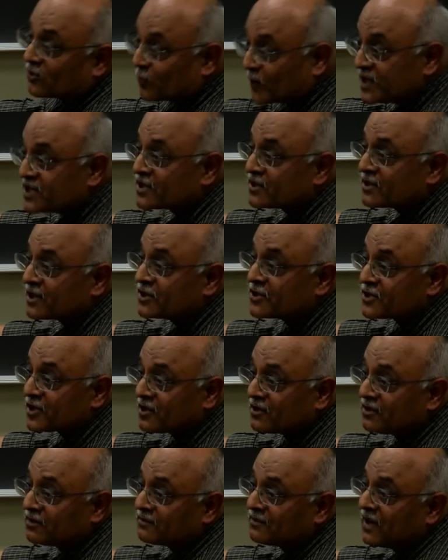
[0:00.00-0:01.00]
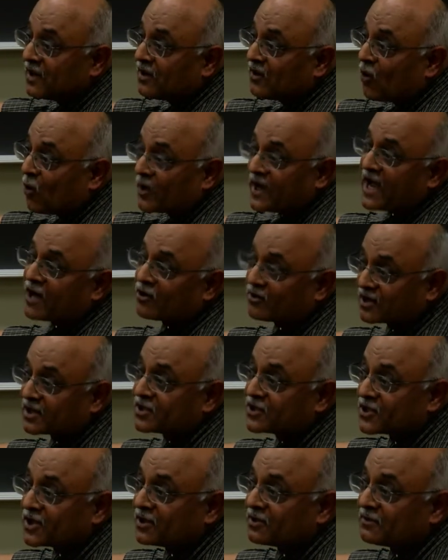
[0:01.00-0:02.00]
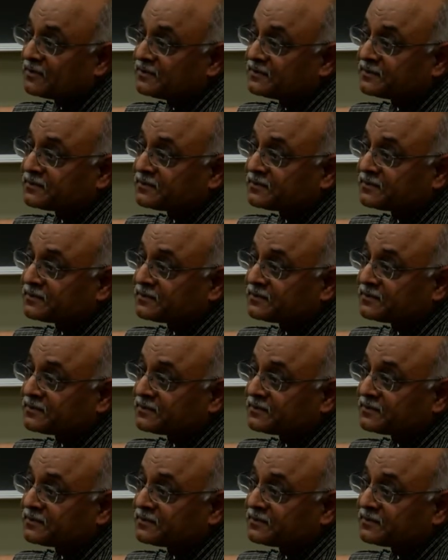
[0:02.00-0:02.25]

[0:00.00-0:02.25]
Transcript: wish to control or cannot control.